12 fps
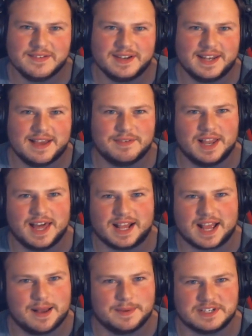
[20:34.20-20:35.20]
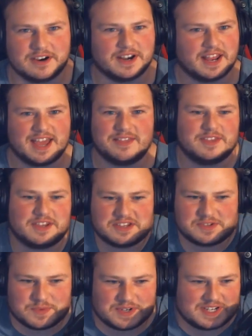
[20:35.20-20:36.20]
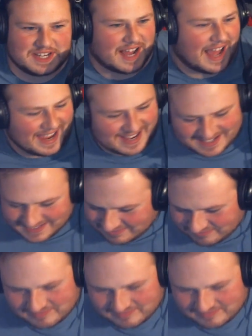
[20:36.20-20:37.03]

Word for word: I didn't really have a lot of commentary to add to this one, did I?